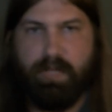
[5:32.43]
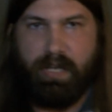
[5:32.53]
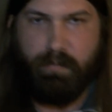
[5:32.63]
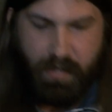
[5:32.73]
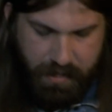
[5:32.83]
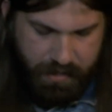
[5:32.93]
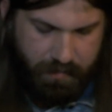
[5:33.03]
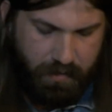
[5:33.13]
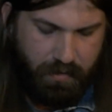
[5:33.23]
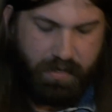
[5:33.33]
blood pressure
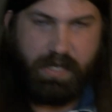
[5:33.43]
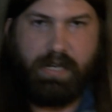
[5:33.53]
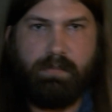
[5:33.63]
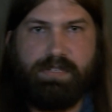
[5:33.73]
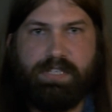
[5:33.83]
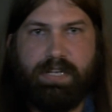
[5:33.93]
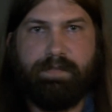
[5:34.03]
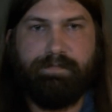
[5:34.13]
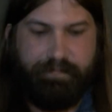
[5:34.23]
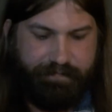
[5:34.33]
real quick here. I'm just going
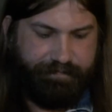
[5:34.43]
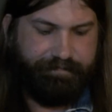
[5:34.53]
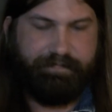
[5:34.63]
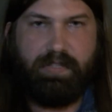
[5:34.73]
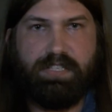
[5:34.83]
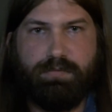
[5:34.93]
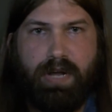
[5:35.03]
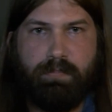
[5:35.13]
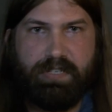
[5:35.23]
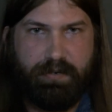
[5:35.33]
to, let's
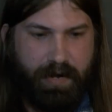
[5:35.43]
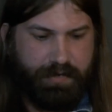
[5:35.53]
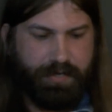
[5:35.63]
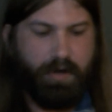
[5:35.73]
wrap this around your